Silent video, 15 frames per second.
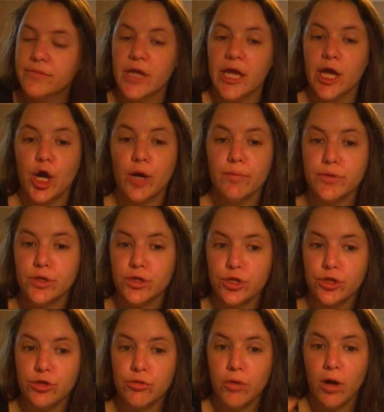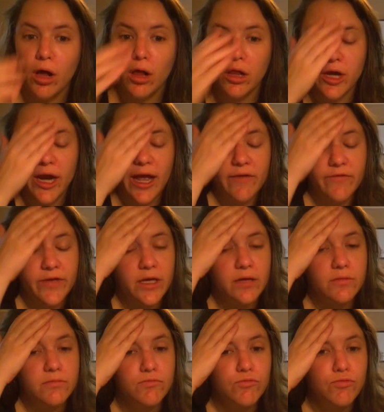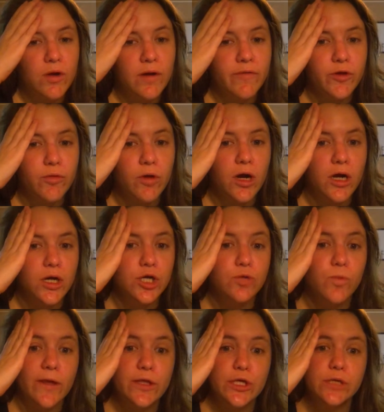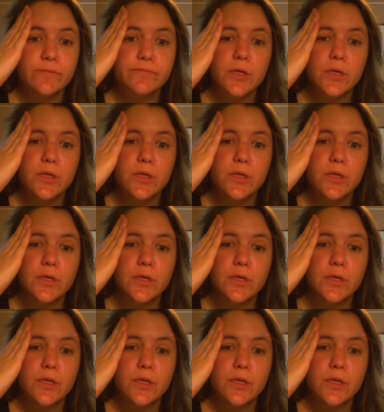I hope you all are having, wherever you are, good weather.